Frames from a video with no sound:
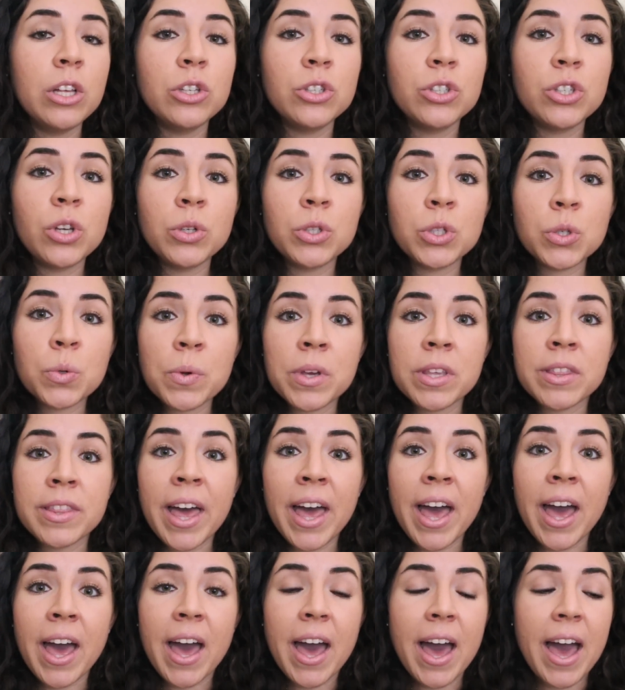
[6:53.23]
So doing
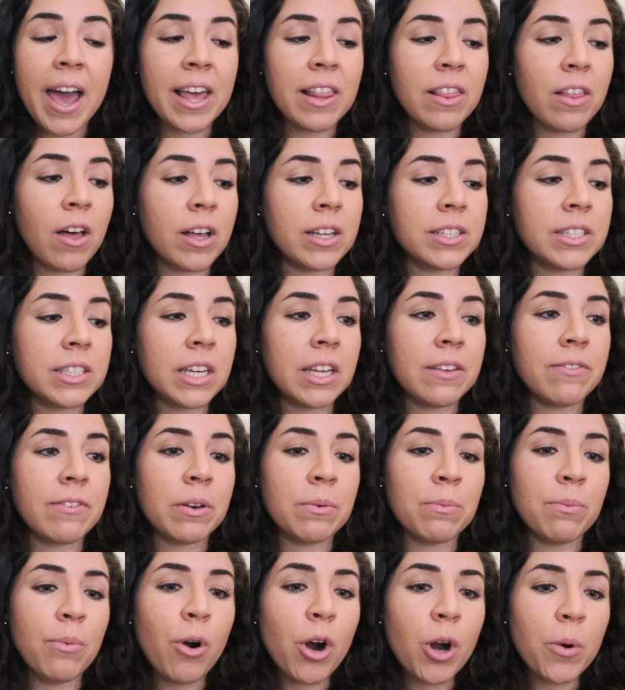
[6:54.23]
that, I lost
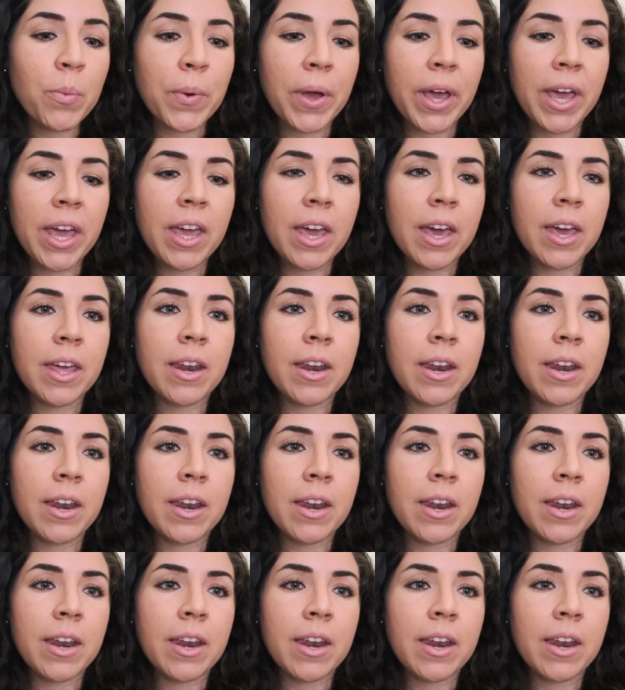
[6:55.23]
even more weight,